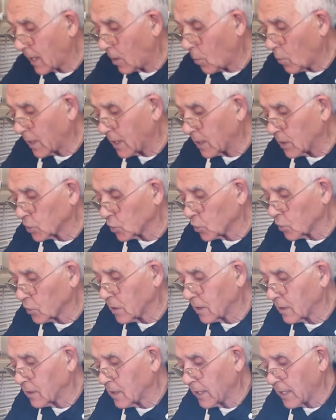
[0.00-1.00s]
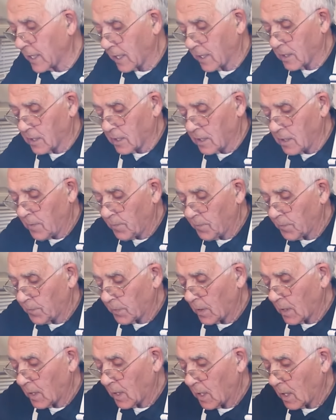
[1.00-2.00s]
I want to saute it together.
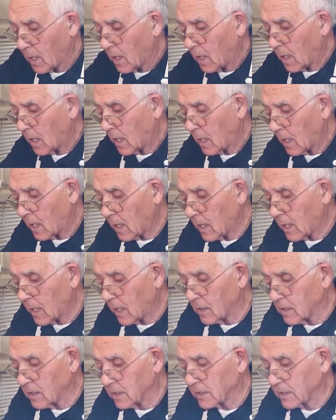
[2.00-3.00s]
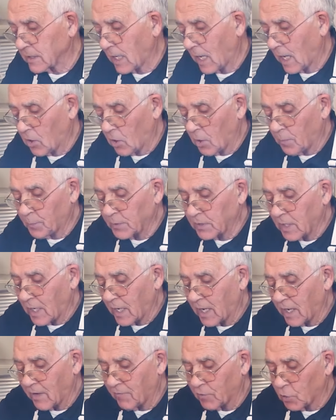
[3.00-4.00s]
And the scallops,
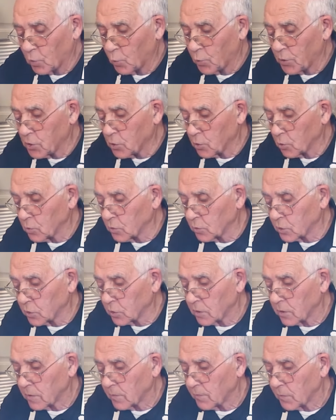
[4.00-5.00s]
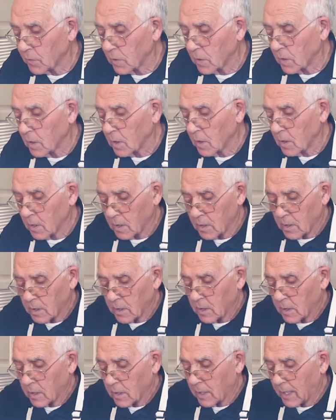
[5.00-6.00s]
after we use,
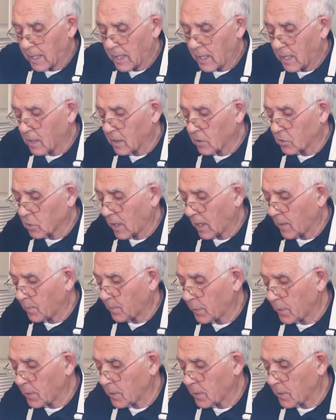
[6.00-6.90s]
right on the top.